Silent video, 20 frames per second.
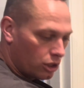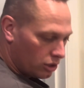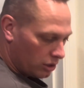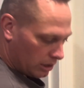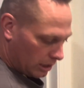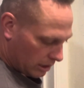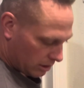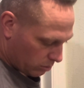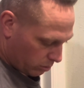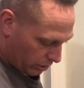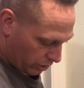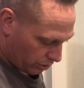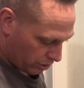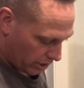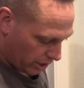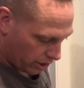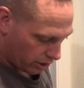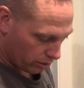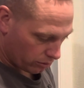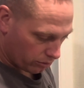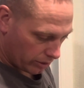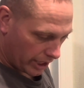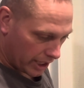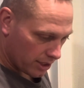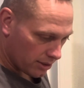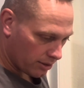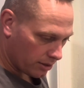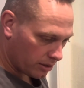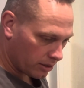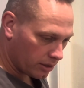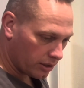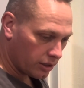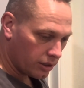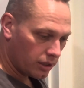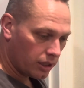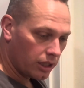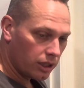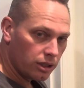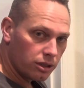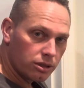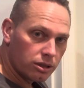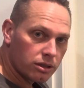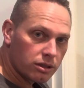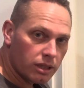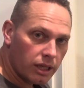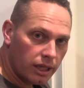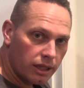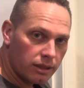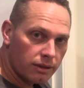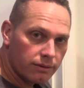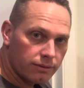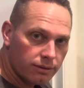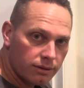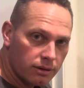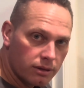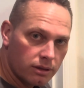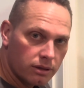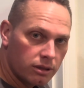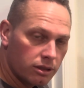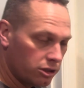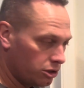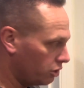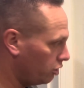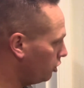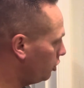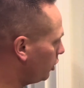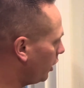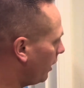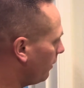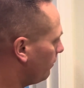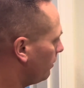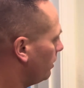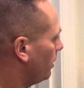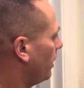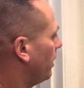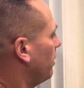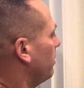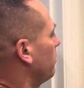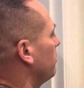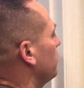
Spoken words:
That's when you take your razor and you just kind of shave it down.